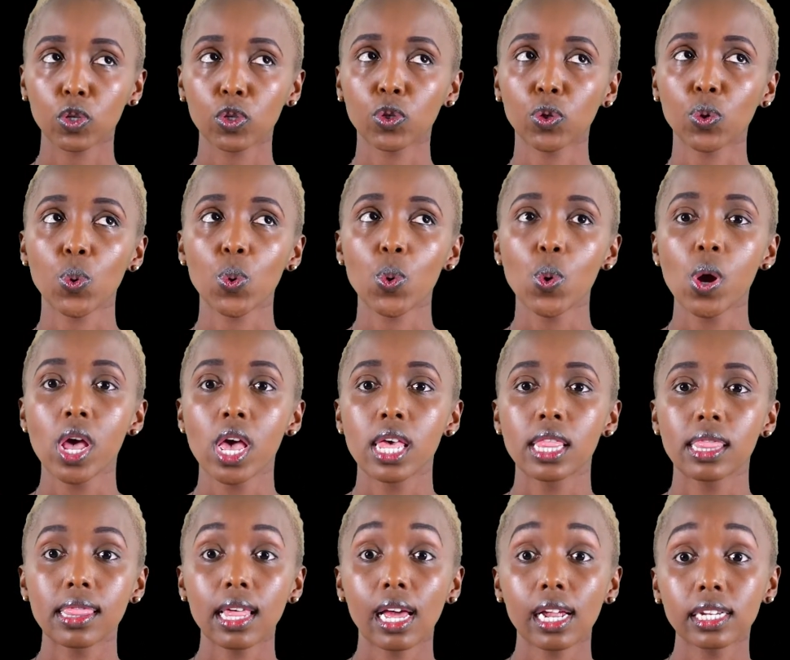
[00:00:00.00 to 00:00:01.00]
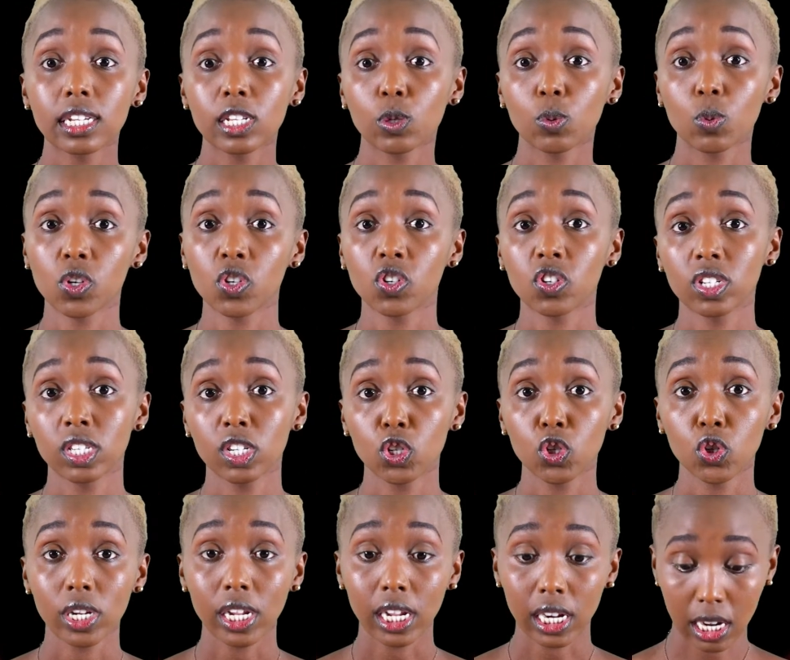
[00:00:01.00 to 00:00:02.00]
So that is what
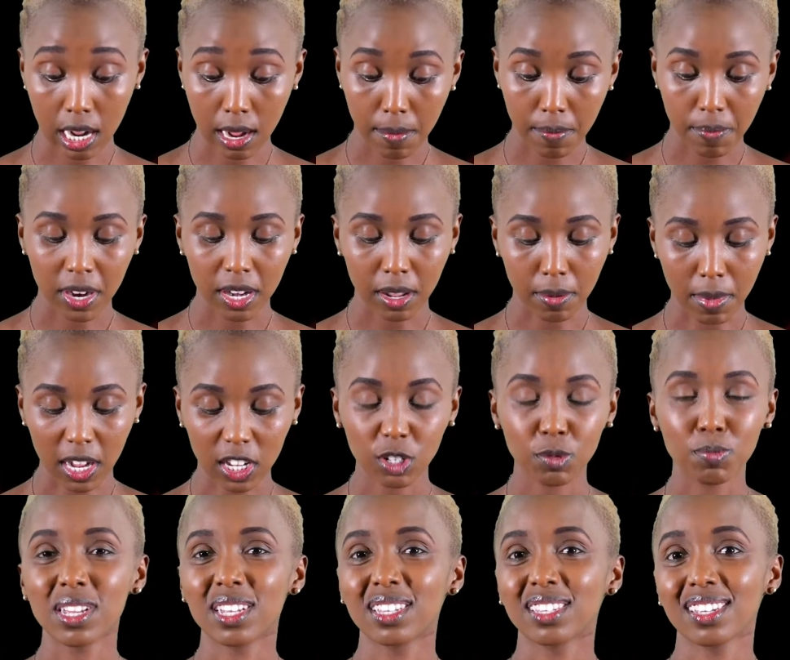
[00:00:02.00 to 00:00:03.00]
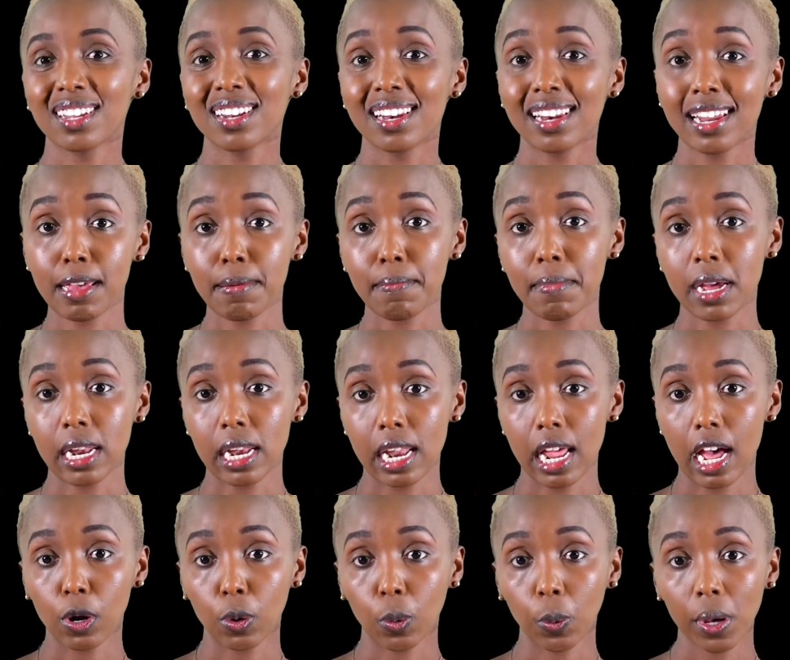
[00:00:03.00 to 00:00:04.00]
residual income pretty much means in layman
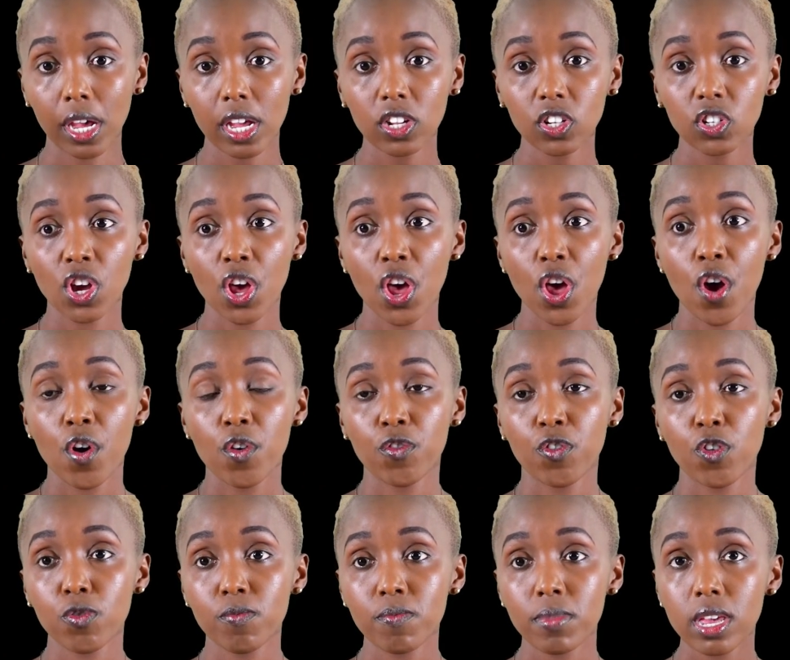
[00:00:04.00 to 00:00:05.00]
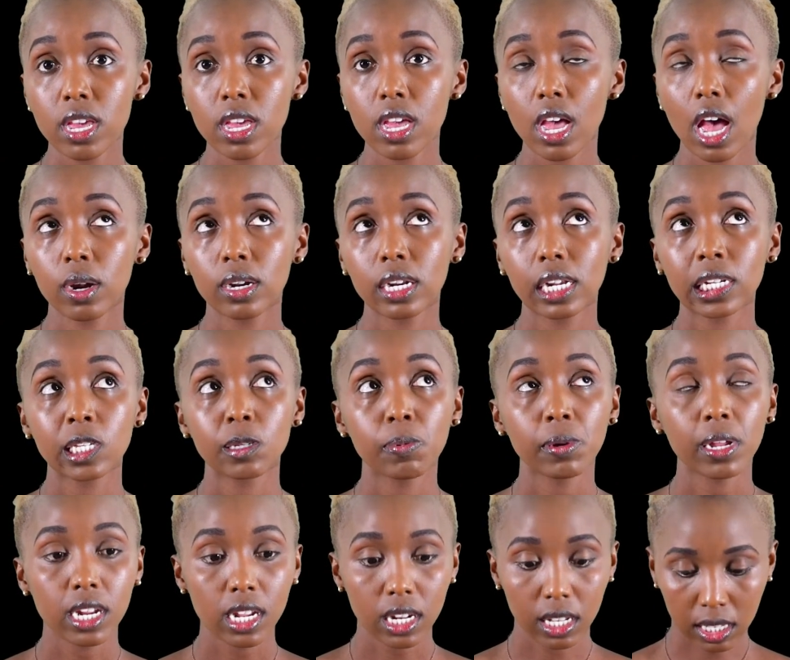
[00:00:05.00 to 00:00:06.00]
language. For me, I would
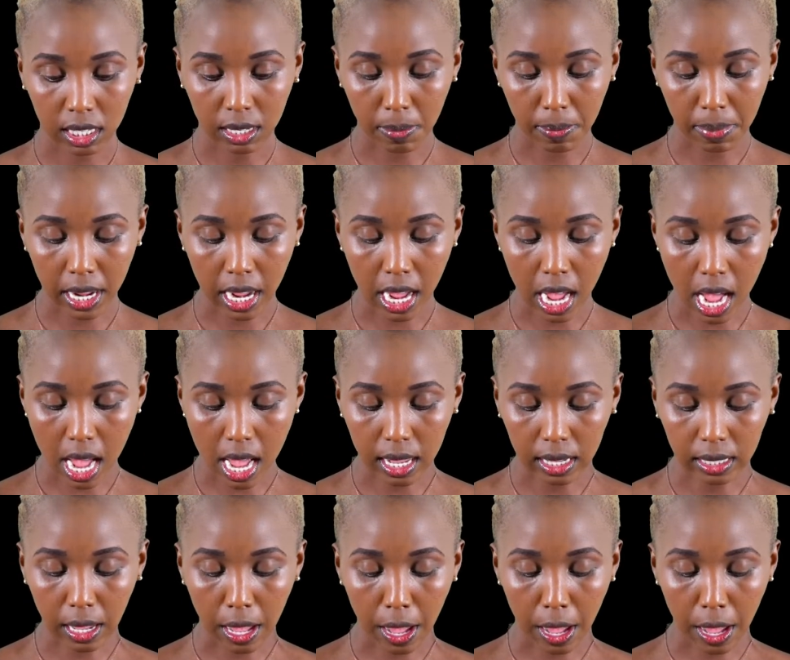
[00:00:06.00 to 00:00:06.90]
explain it simply as